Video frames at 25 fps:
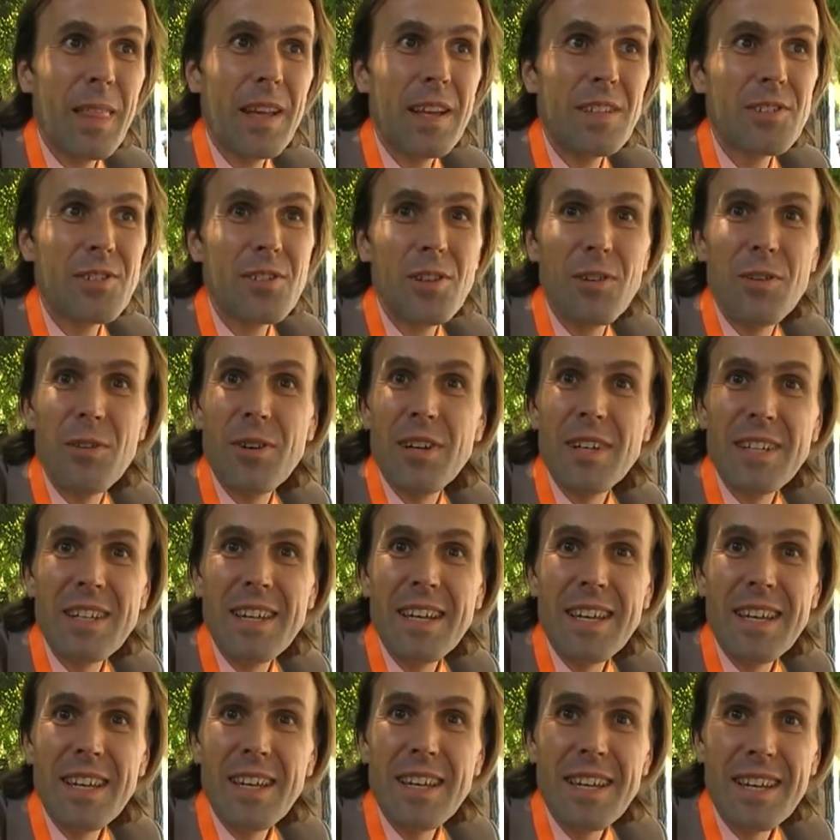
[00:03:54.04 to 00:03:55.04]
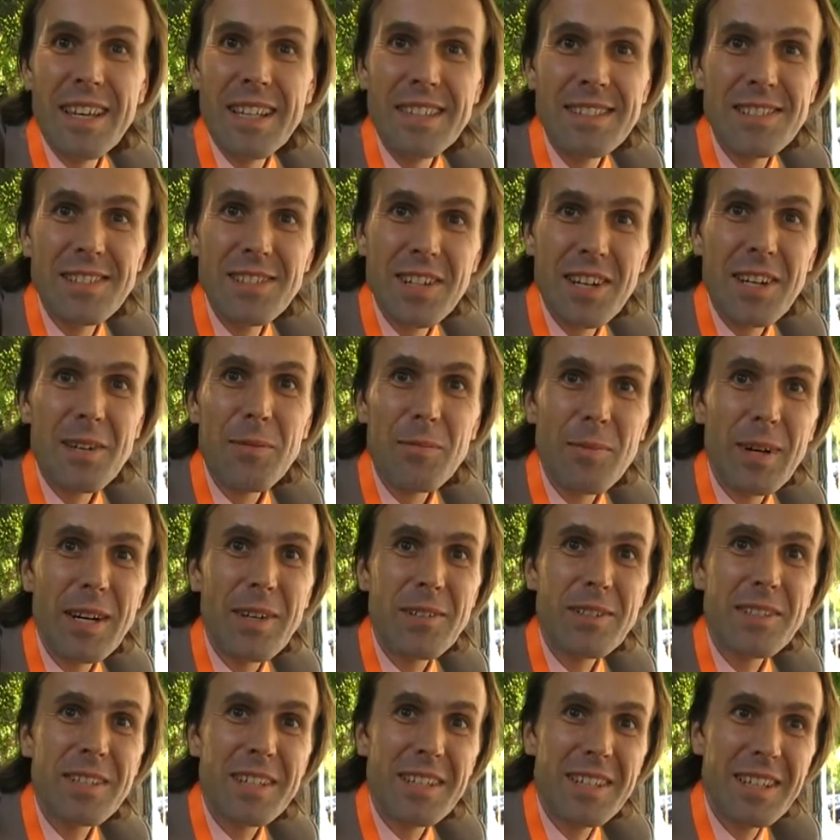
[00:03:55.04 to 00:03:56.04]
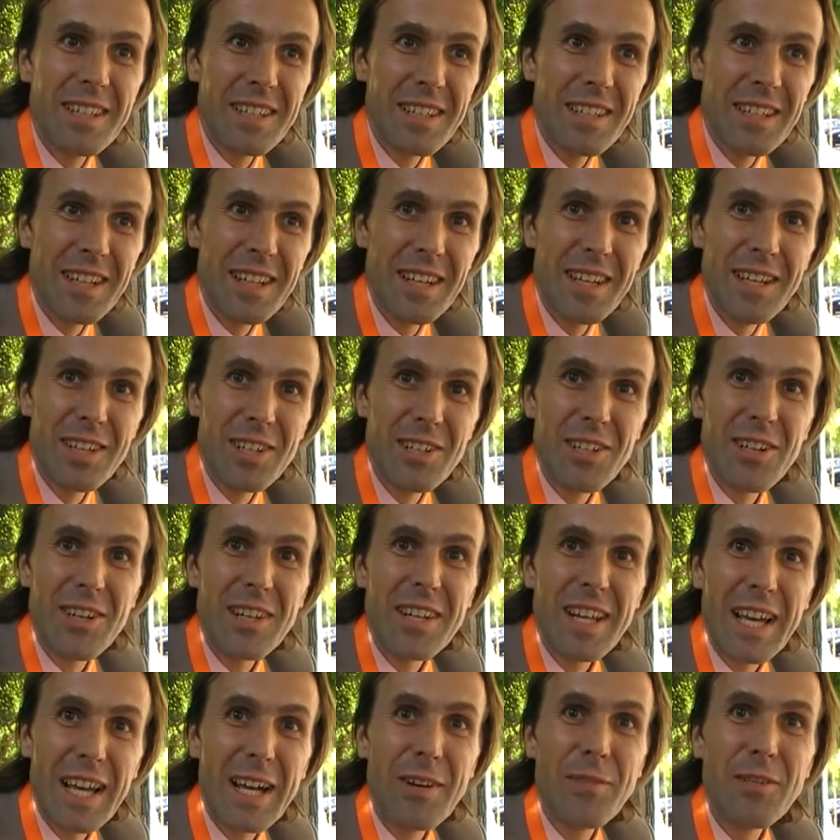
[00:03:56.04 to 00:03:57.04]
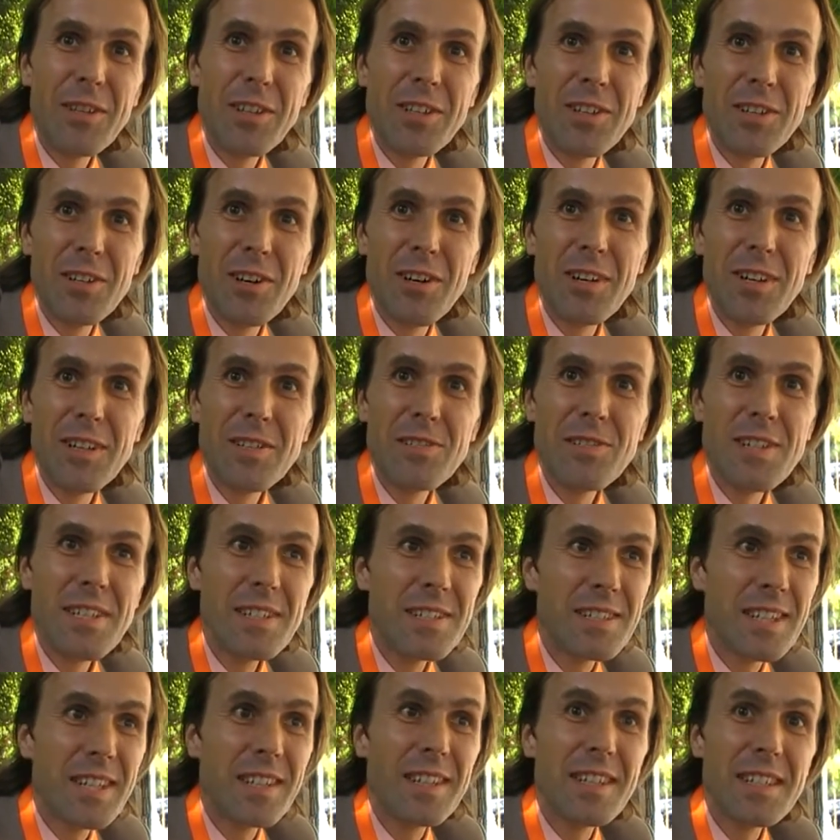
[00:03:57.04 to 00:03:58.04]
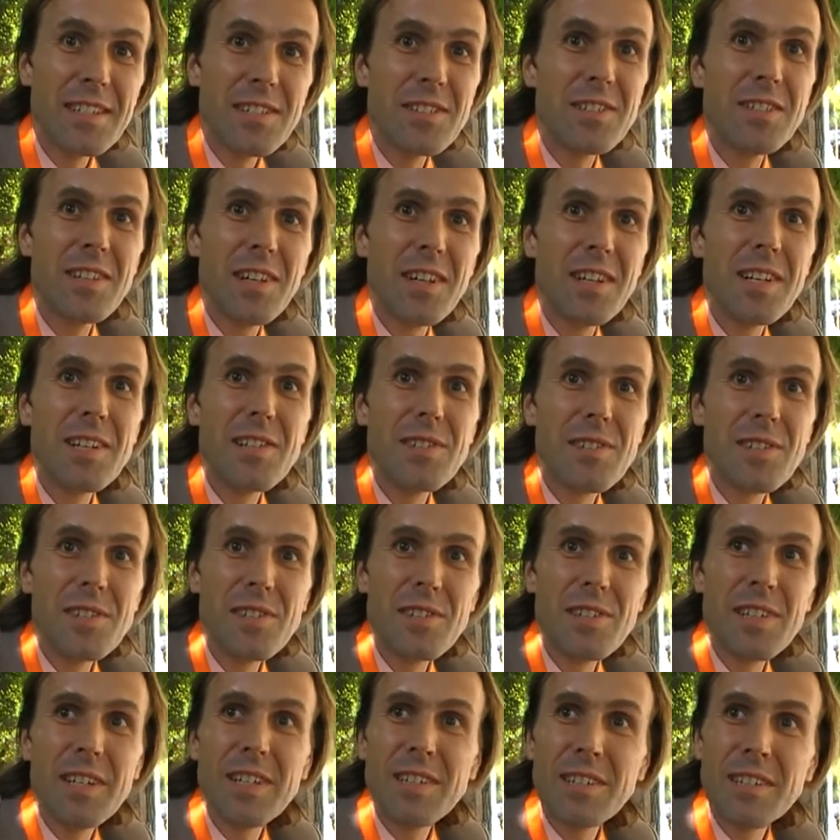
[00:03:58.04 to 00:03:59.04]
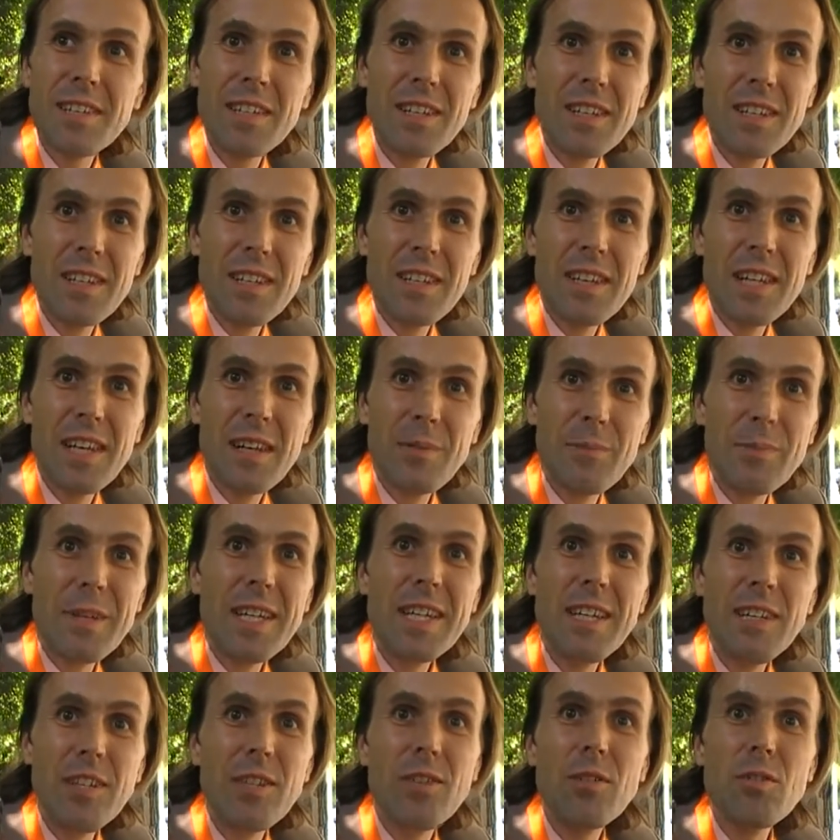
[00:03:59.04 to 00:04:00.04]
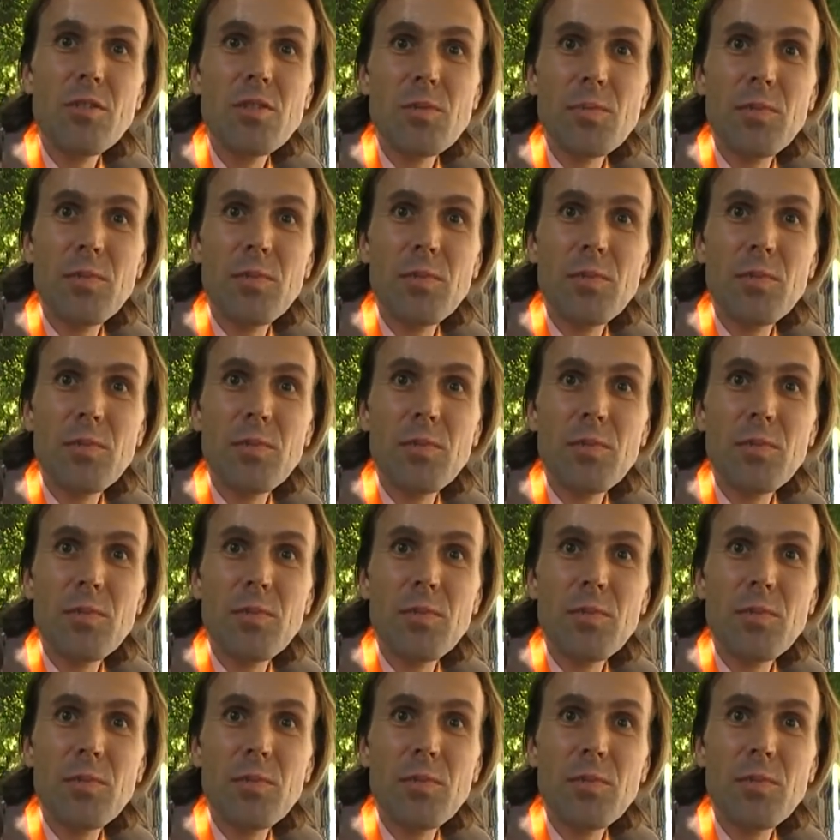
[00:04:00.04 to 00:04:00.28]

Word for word: so uh, it's not about not having the knowledge; is that this knowledge is not being used